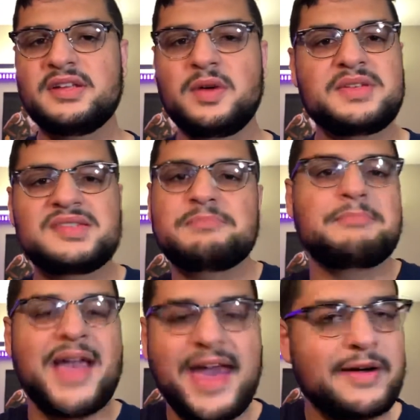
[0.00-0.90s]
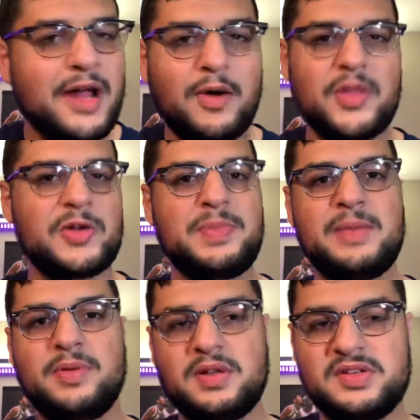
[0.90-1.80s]
You know, it doesn't matter how other
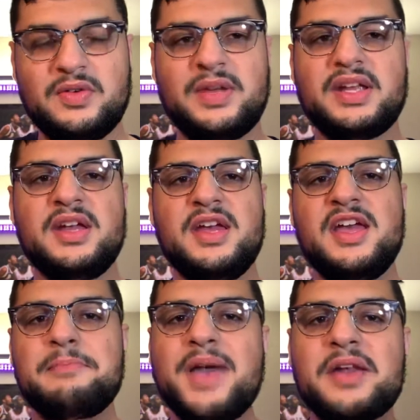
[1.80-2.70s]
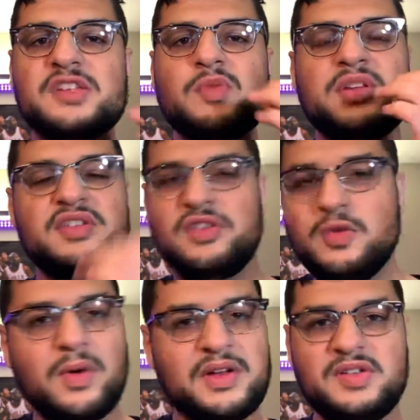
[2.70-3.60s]
people are doing. It matters what
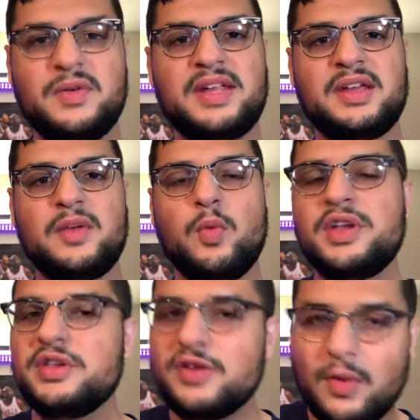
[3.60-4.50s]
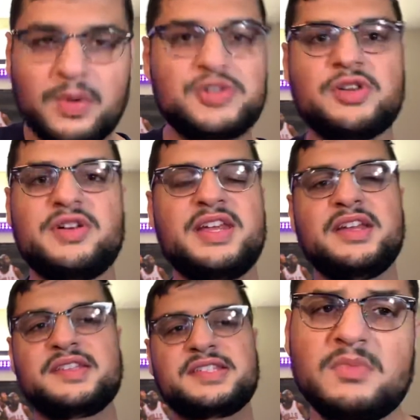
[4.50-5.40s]
you are doing, what your journey
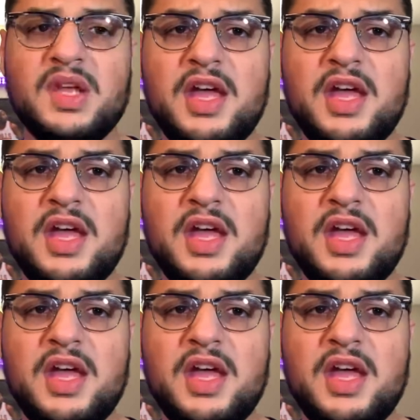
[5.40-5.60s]
is.